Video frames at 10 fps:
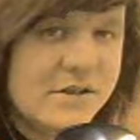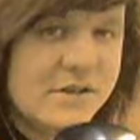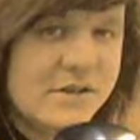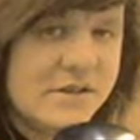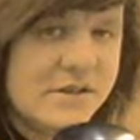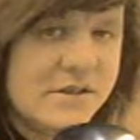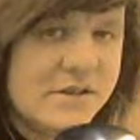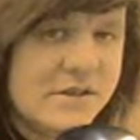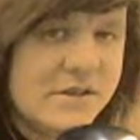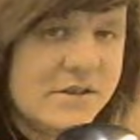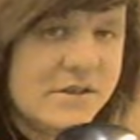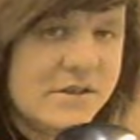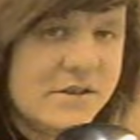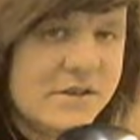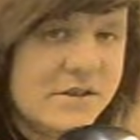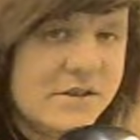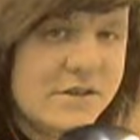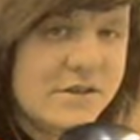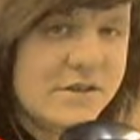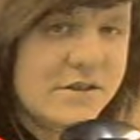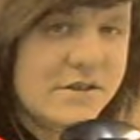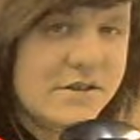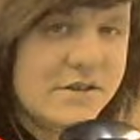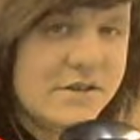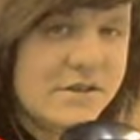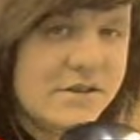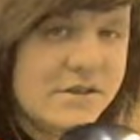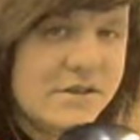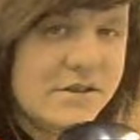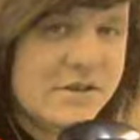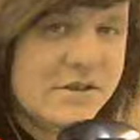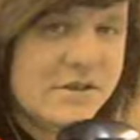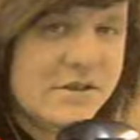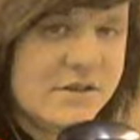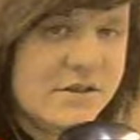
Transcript: The person shown says nothing.